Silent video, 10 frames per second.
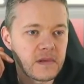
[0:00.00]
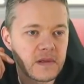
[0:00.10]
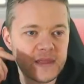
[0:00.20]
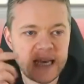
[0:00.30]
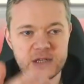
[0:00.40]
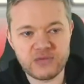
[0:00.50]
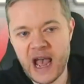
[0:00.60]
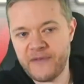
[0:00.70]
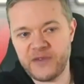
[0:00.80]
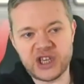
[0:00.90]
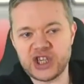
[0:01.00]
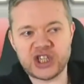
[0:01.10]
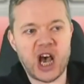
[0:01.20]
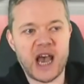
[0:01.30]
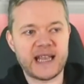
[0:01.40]
This ref is
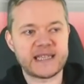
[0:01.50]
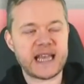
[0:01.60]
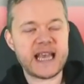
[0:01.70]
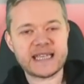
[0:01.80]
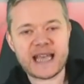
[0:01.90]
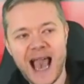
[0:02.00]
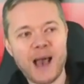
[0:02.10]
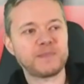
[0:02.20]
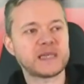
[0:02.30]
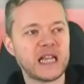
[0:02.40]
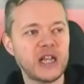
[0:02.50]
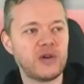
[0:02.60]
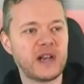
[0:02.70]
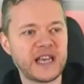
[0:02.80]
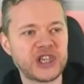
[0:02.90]
shite. He's
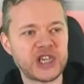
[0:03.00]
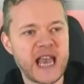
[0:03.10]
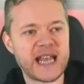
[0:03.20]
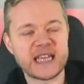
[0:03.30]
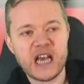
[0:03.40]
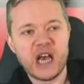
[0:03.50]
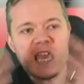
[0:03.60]
absolutely shit.